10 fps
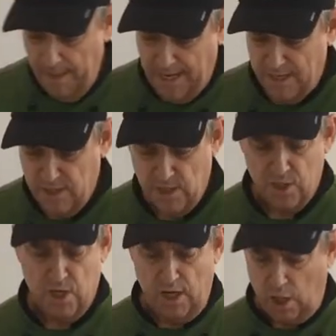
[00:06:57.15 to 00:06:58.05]
because this
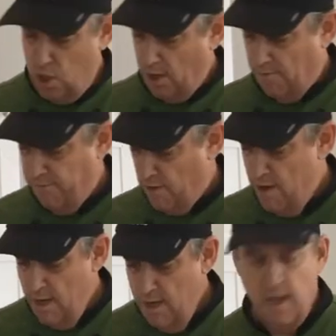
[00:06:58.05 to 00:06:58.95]
is going to cook
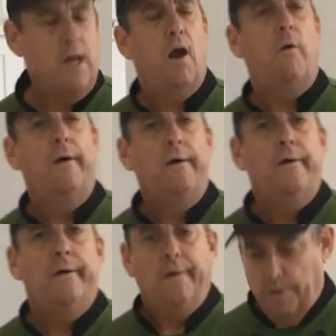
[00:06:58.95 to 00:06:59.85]
for you know,
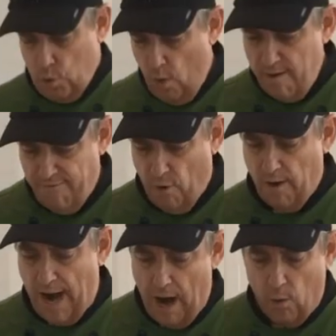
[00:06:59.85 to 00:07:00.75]

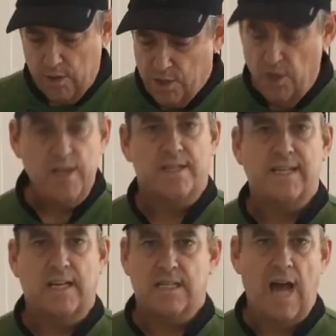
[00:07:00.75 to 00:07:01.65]
24 hours, 36